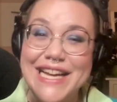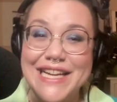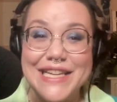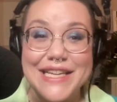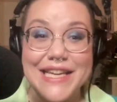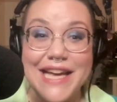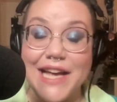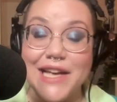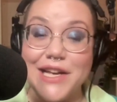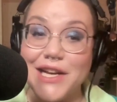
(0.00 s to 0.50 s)

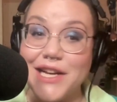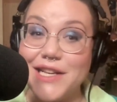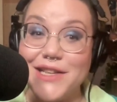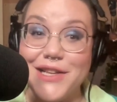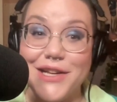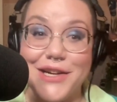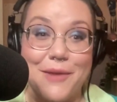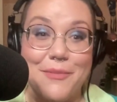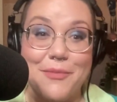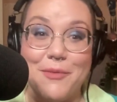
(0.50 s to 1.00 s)
Yeah, you gotta
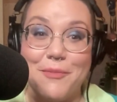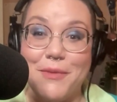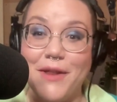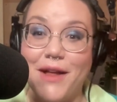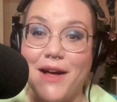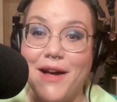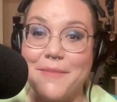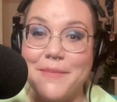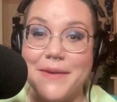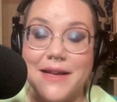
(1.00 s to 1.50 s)
look up the
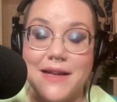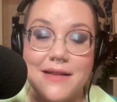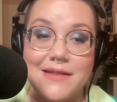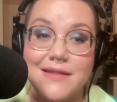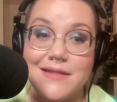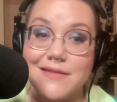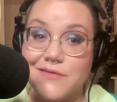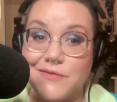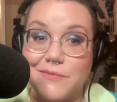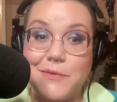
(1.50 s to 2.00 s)
plot because
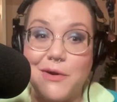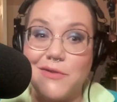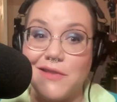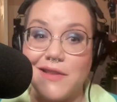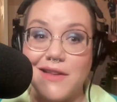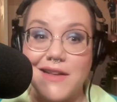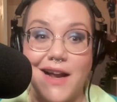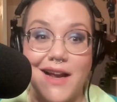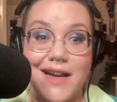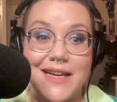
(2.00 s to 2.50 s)
there's
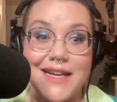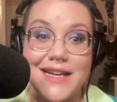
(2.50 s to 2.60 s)
mostly not in